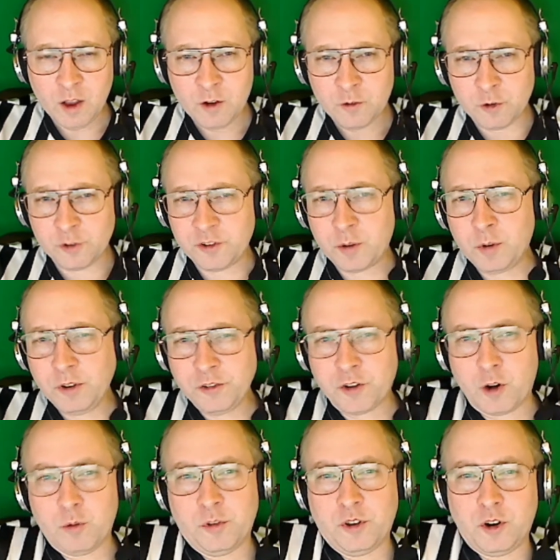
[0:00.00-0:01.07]
First, I want to
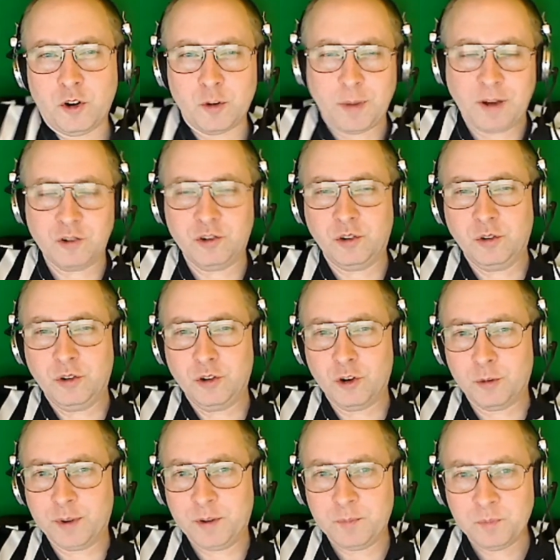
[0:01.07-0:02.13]
start with a note about Junior
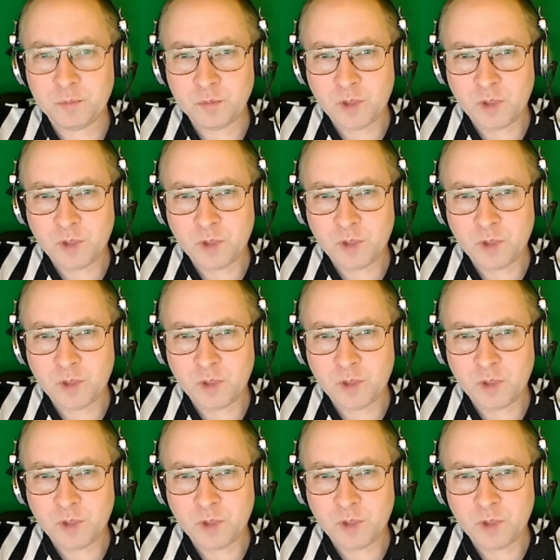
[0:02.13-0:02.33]
Derby.